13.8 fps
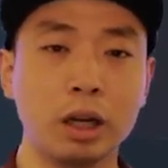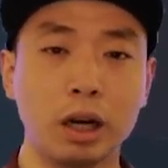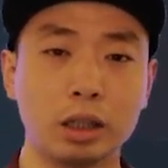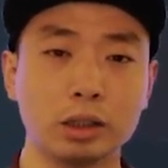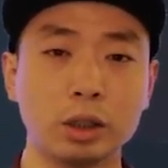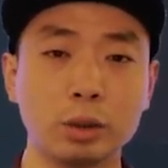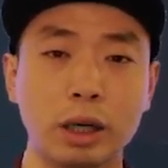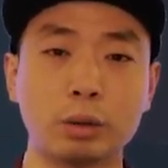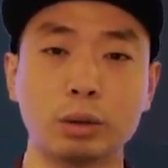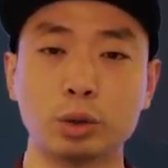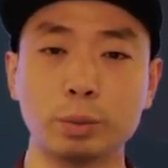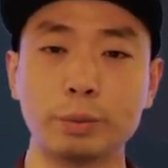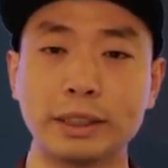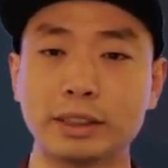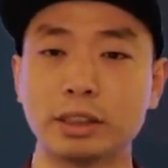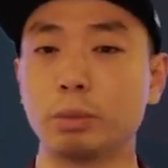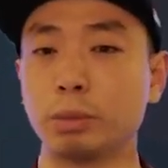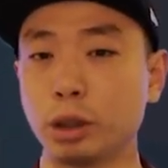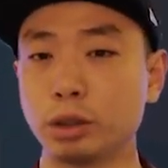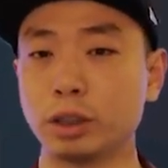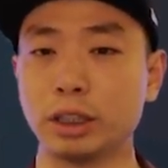Although our rule-based
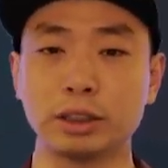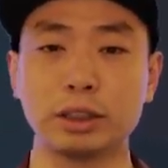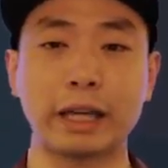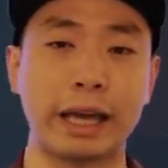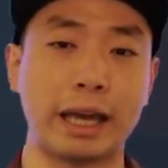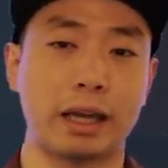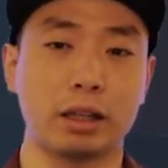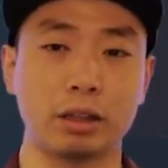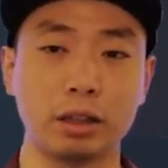approaches can